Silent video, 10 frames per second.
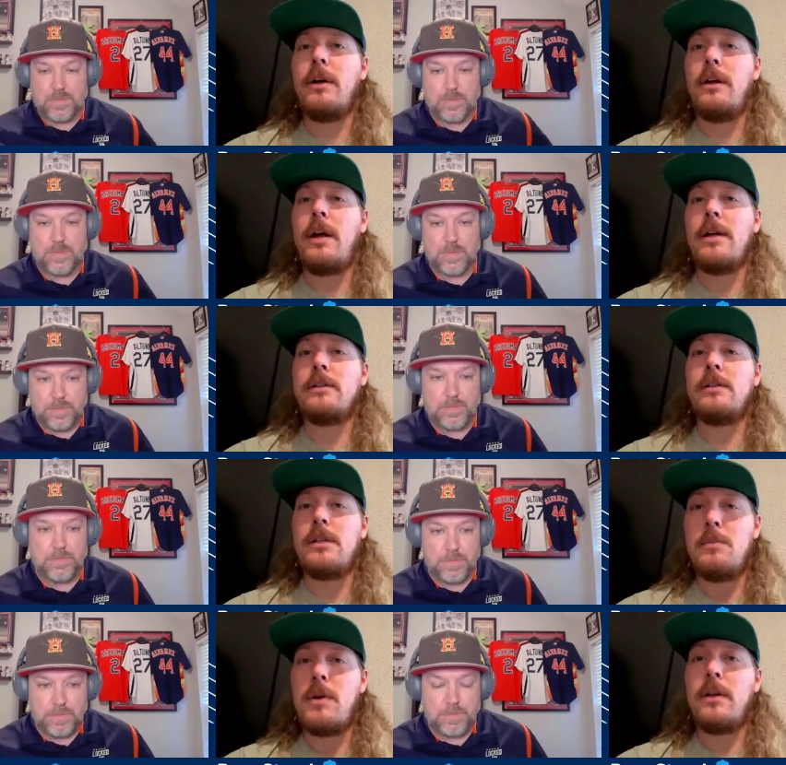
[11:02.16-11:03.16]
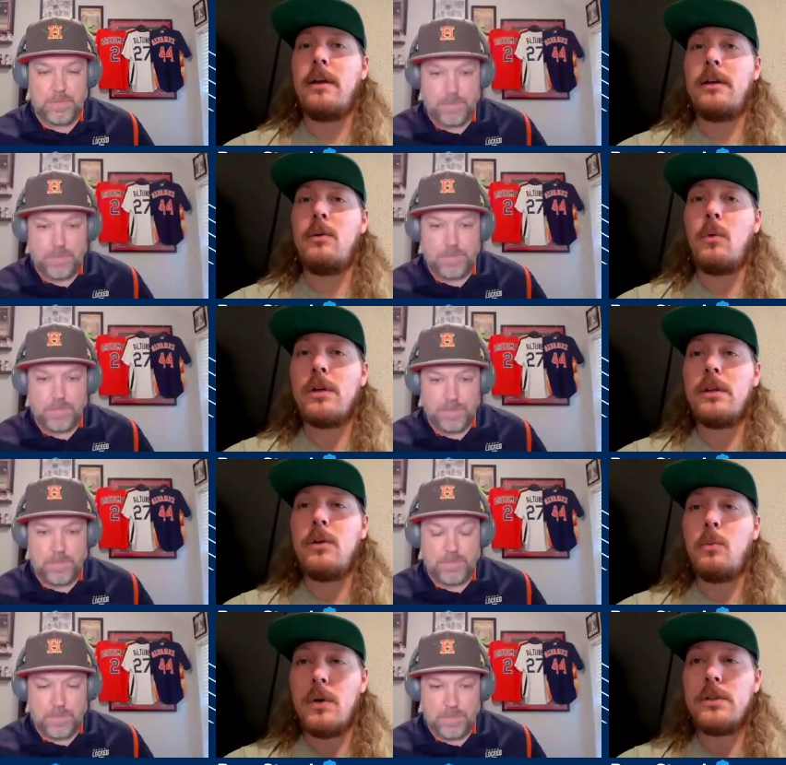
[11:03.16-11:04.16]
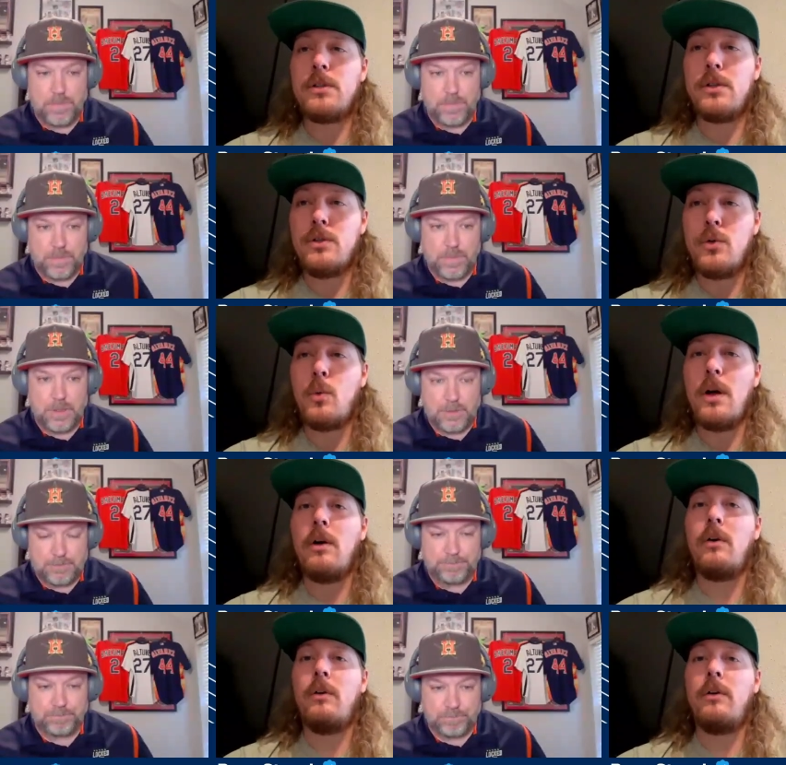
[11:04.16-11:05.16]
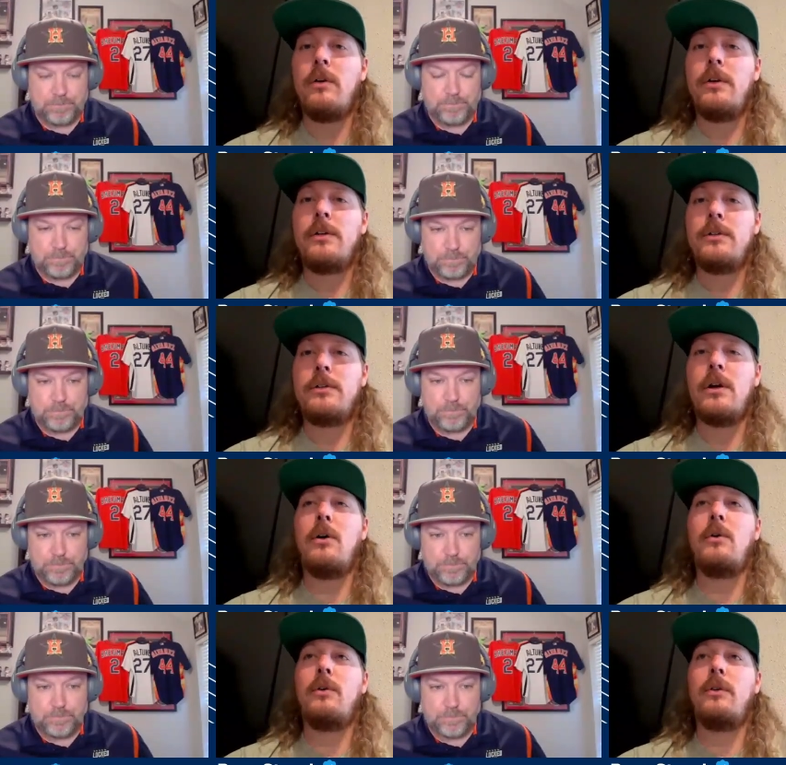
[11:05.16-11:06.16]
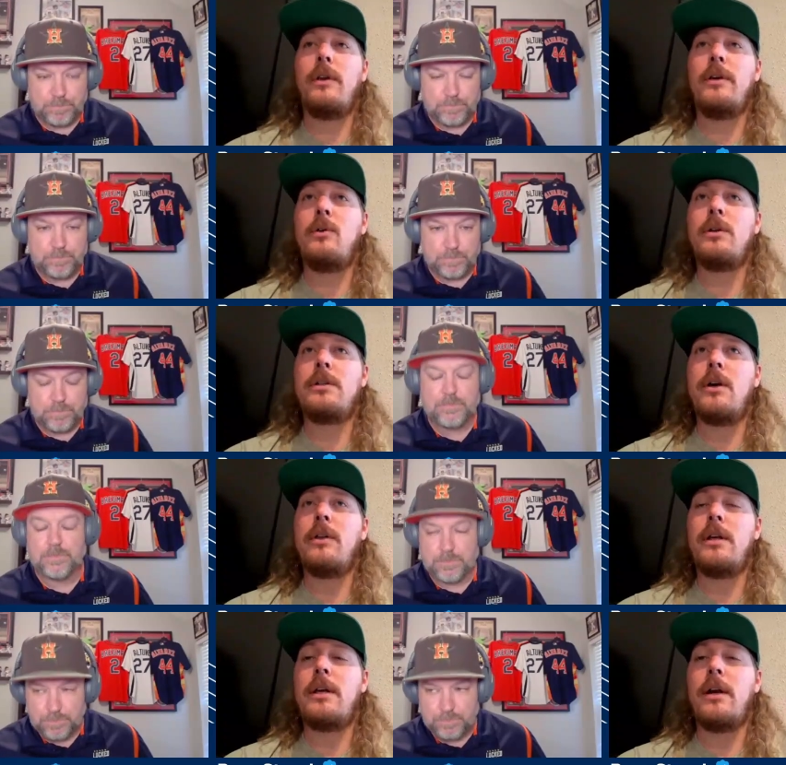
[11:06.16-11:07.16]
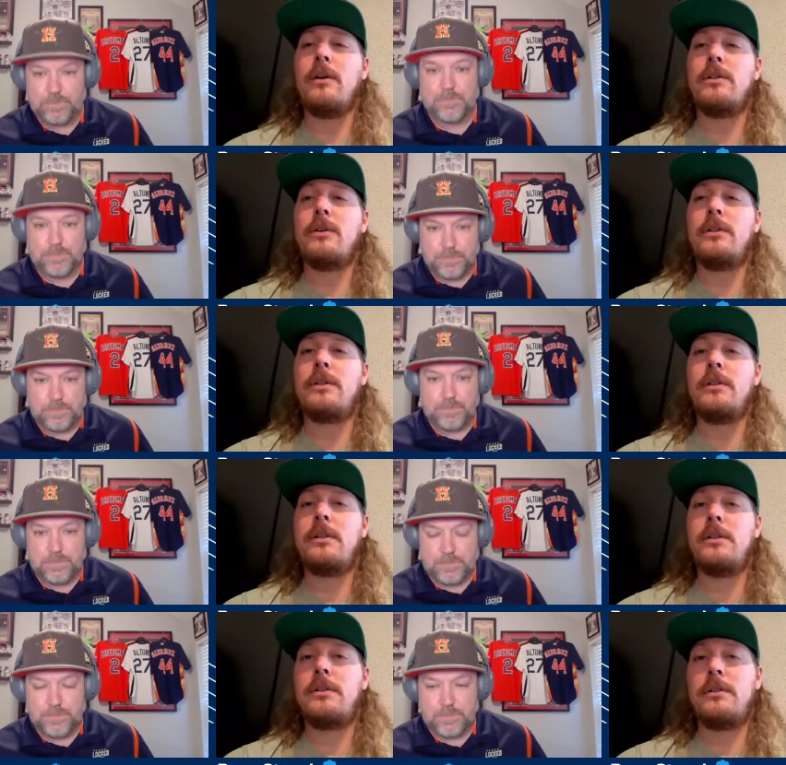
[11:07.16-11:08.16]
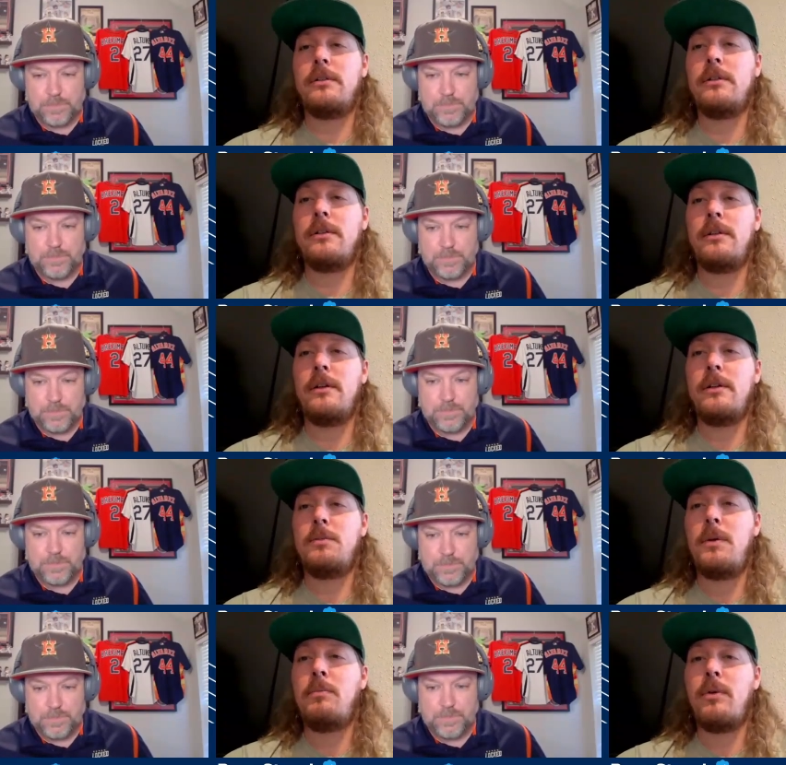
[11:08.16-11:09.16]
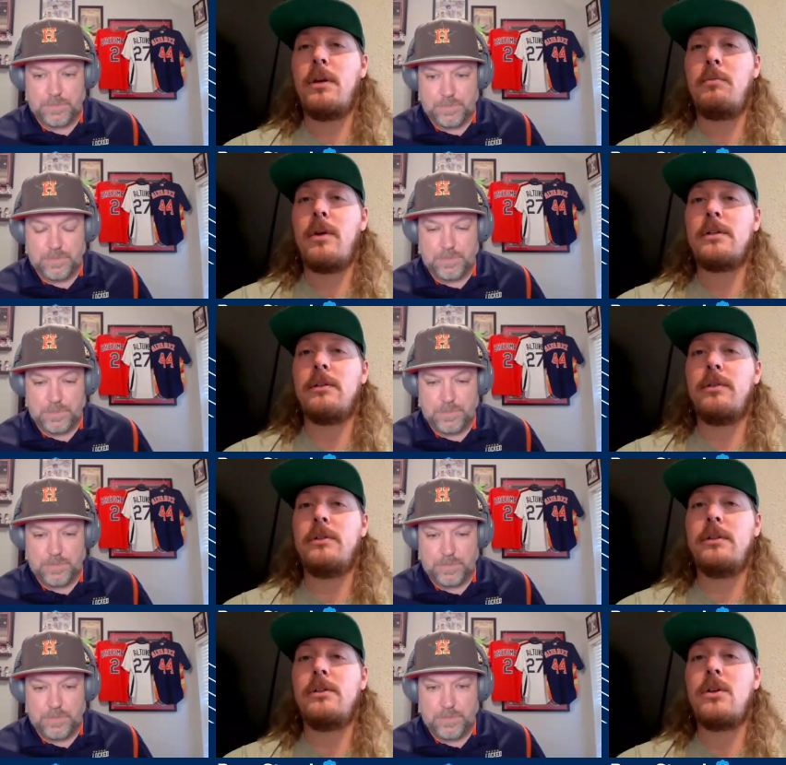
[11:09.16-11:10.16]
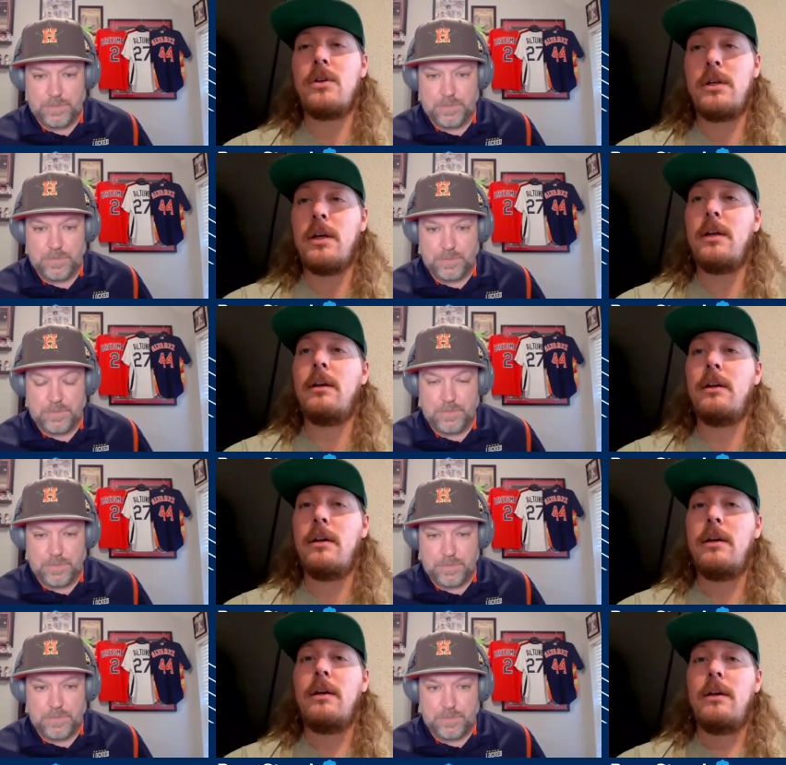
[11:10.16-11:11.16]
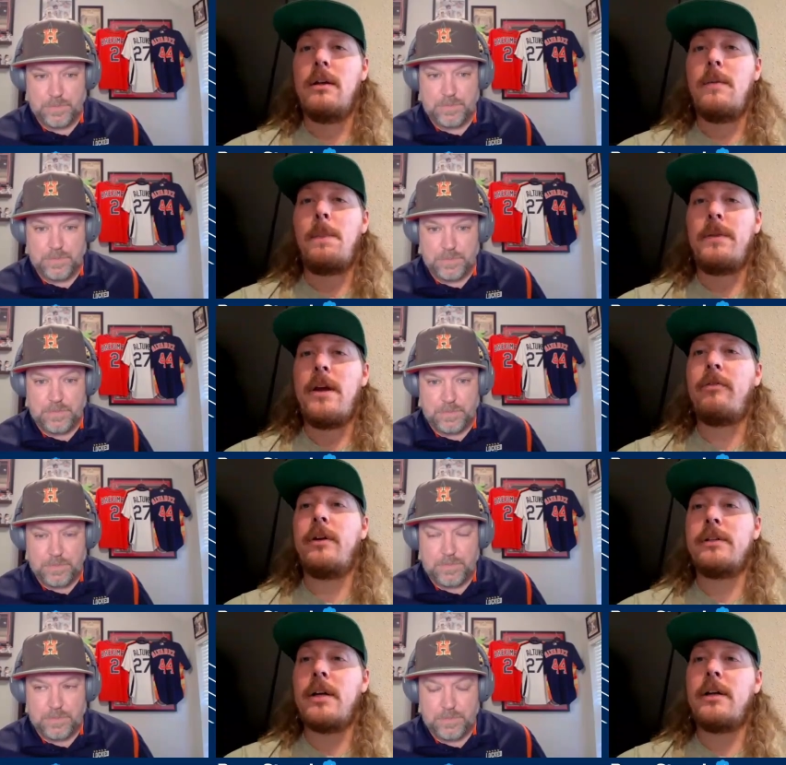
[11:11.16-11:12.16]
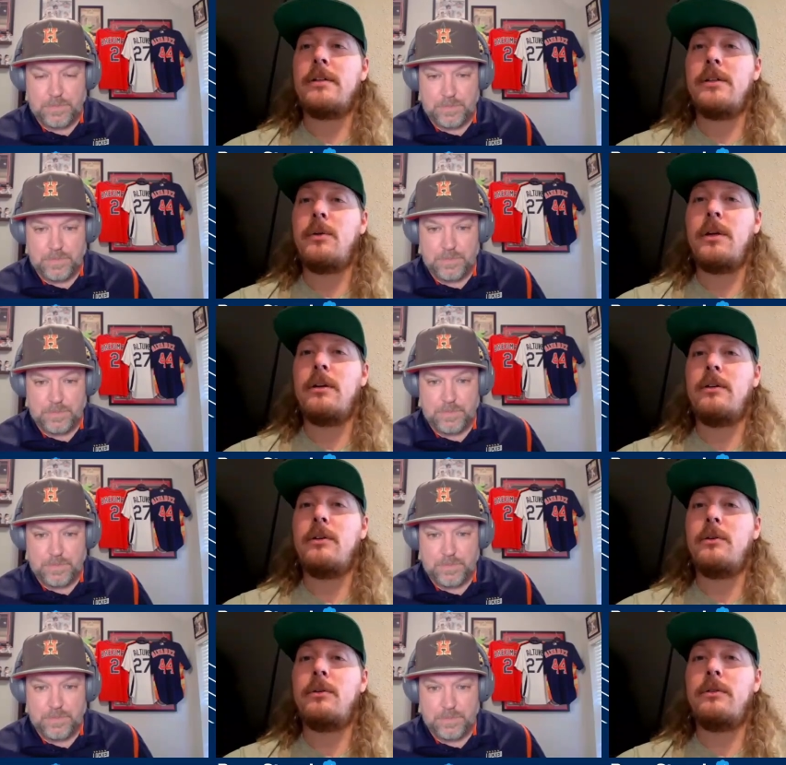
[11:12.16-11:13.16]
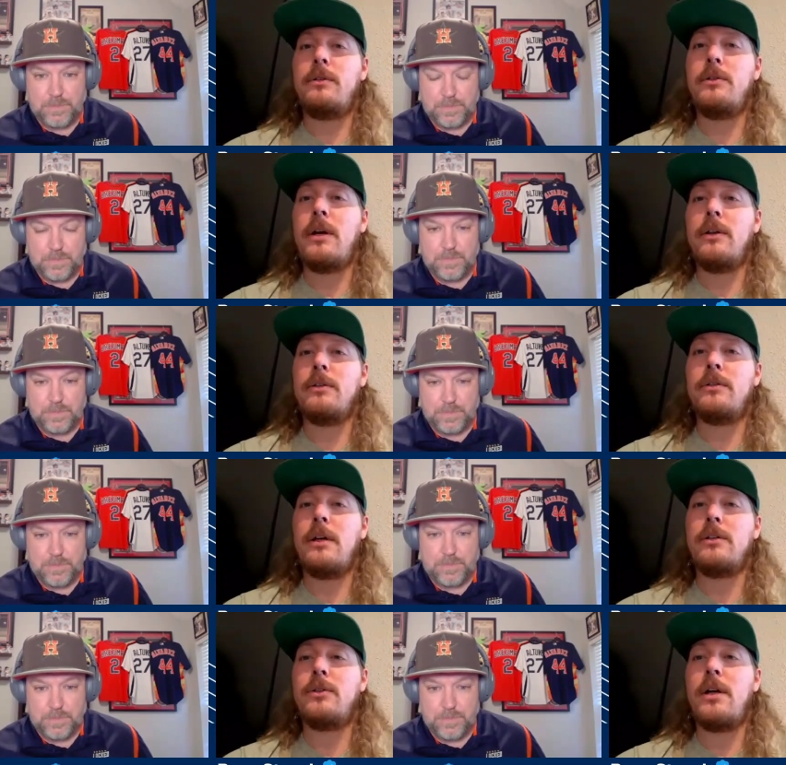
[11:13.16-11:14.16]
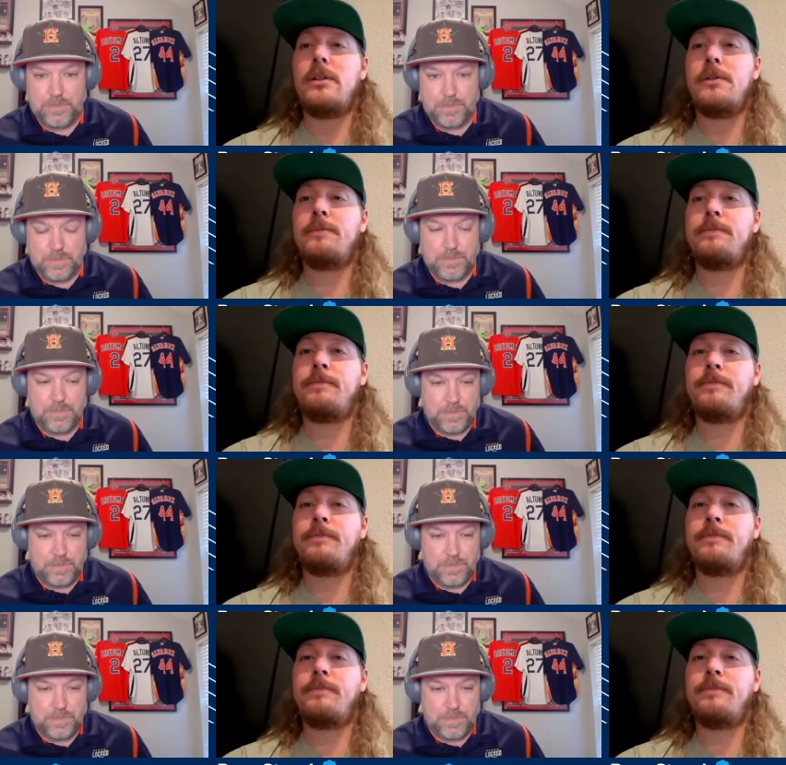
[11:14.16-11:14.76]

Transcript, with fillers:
Speaker 1: and as a teammate. Like he want he wants to do well. So like like you can, it's been pretty impressive. He's he's a good kid and definitely excited to see what he can do.